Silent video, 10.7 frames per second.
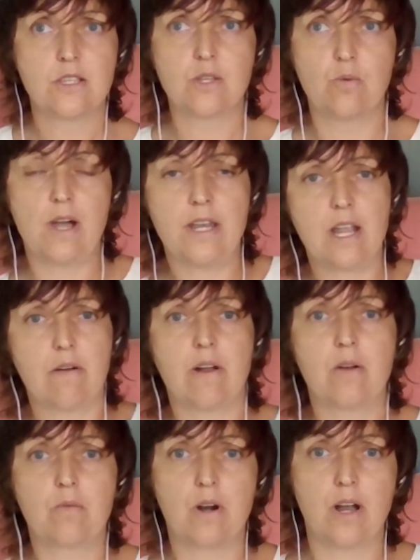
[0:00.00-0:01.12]
So one
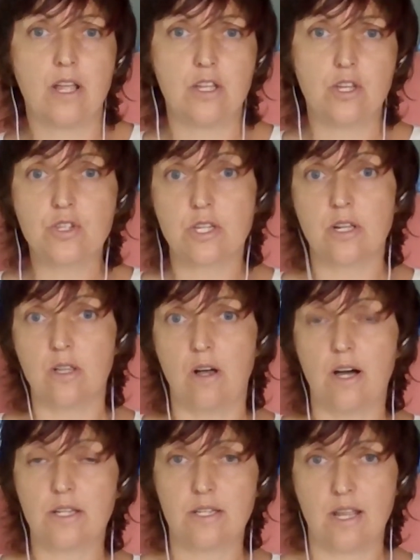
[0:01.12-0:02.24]
area where I use it a
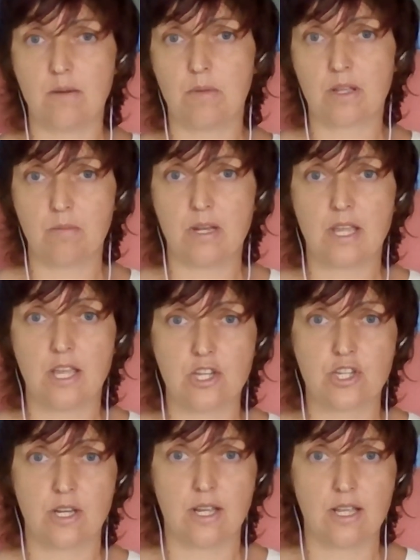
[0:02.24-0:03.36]
lot, the animal
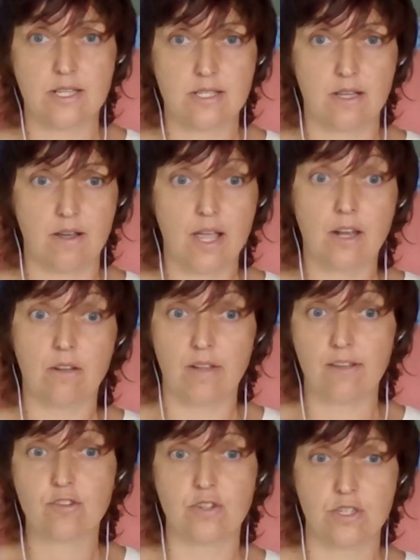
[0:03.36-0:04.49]
communication, is end of
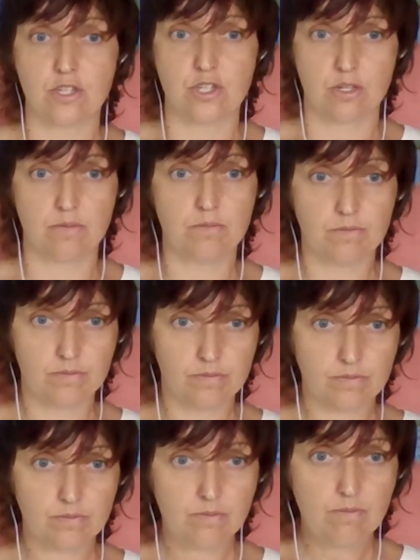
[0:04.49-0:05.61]
life transition,
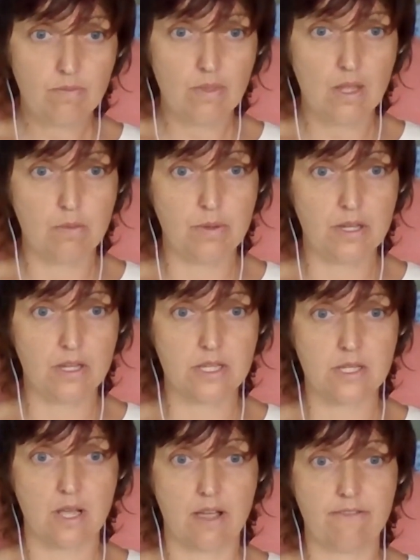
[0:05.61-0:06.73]

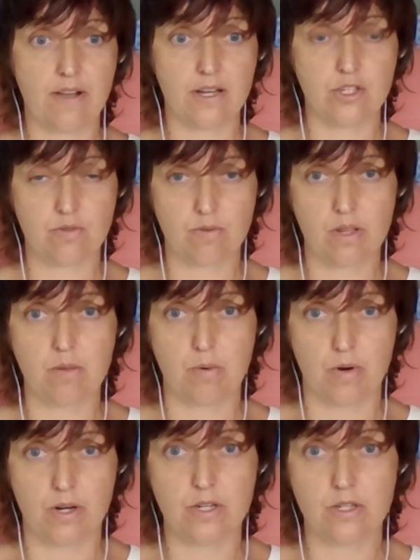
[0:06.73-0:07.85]
because I find it's really
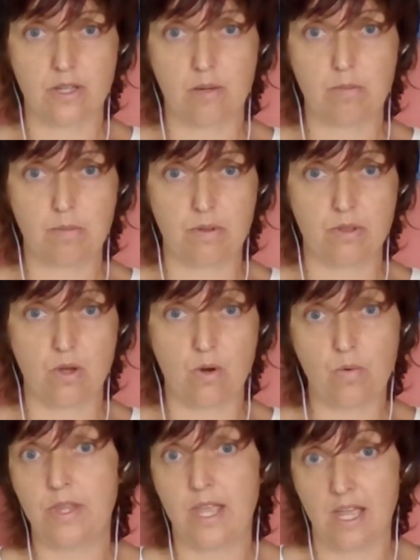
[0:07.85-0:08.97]
important to let people know
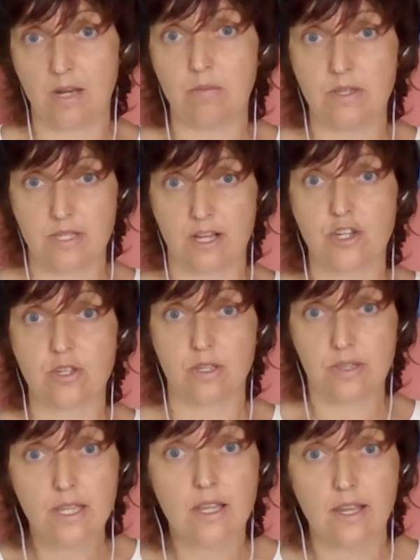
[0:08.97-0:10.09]
what the animal is actually
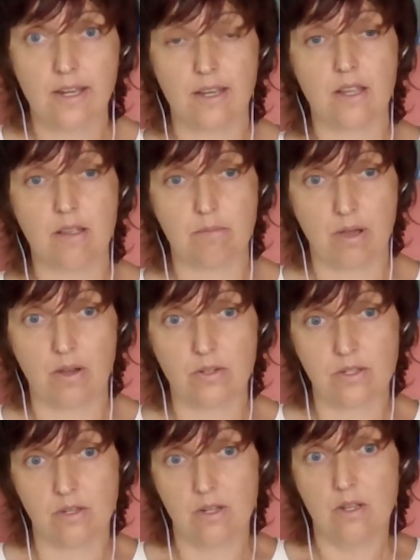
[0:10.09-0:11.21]
thinking about